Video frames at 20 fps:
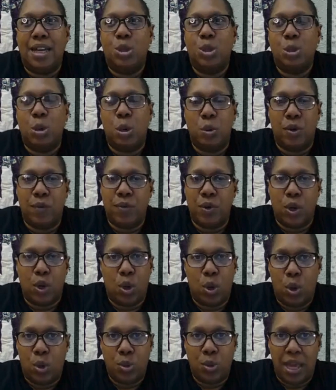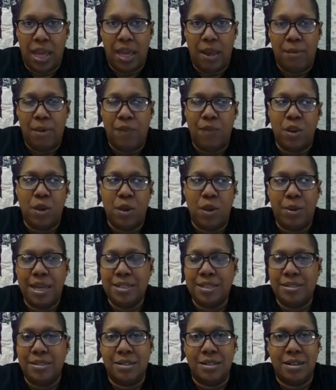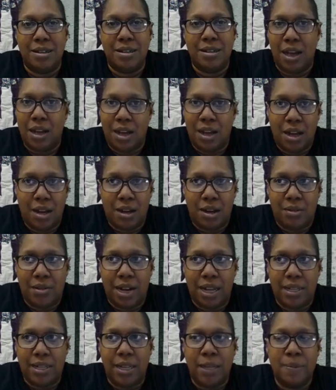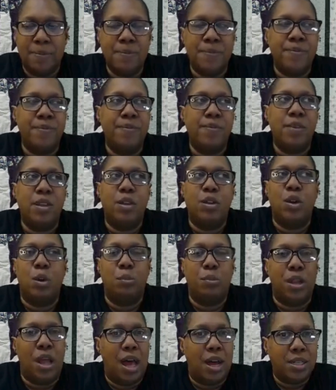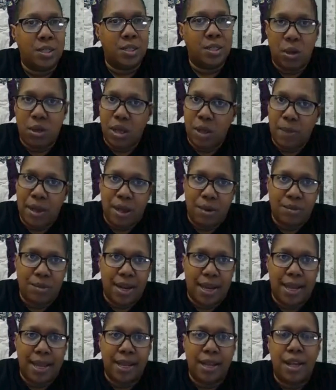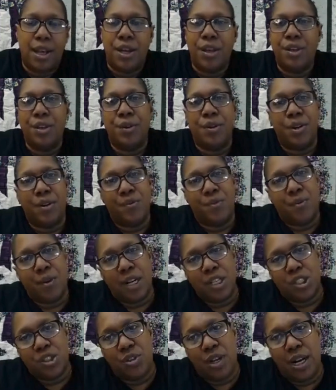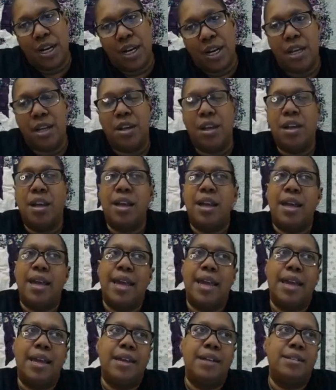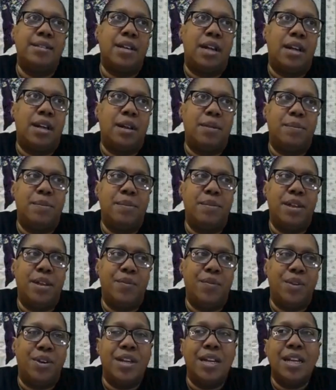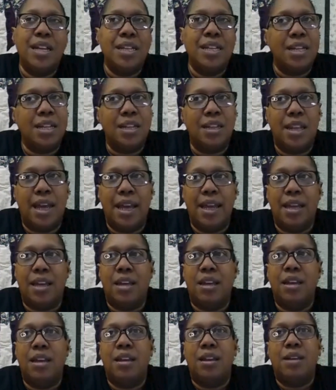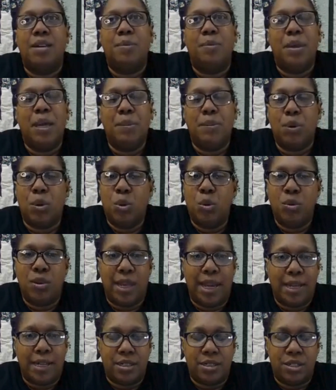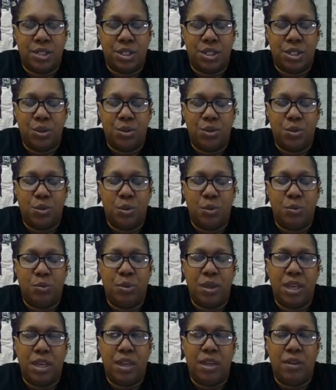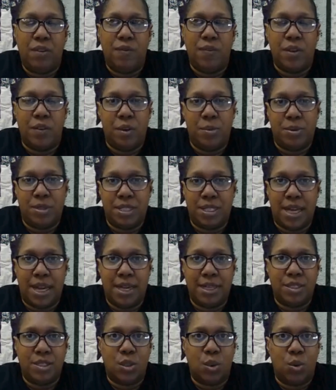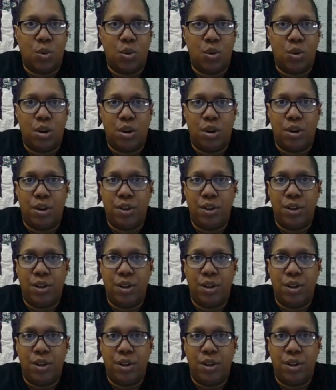throw off your whole game. If your pieces are not cut correctly, your blocks won't come out right. You'll get frustrated, and if you're anything like people who like to be very precise or